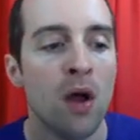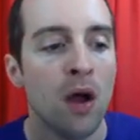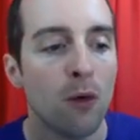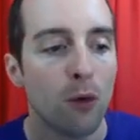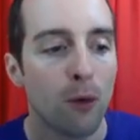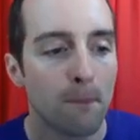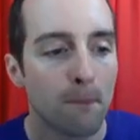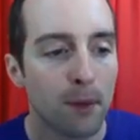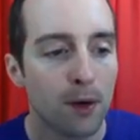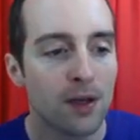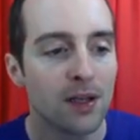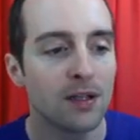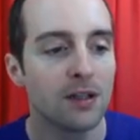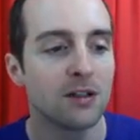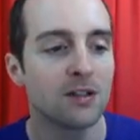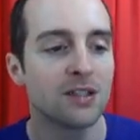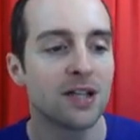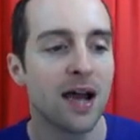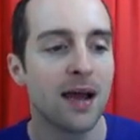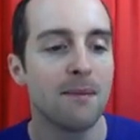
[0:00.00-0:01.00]
were putting
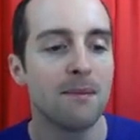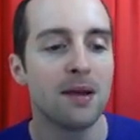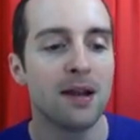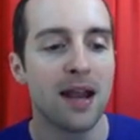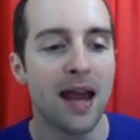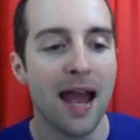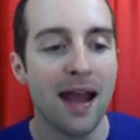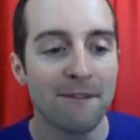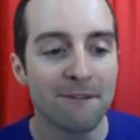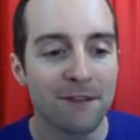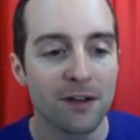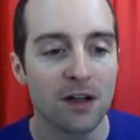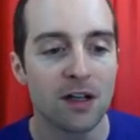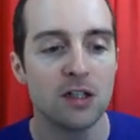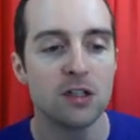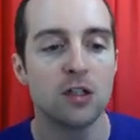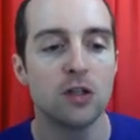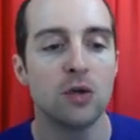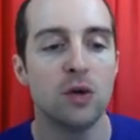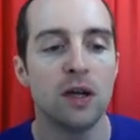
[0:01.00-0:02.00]
their time and effort
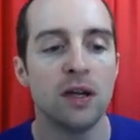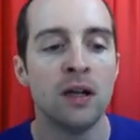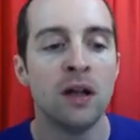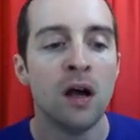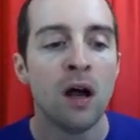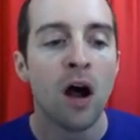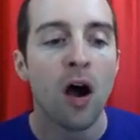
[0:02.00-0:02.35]
into it,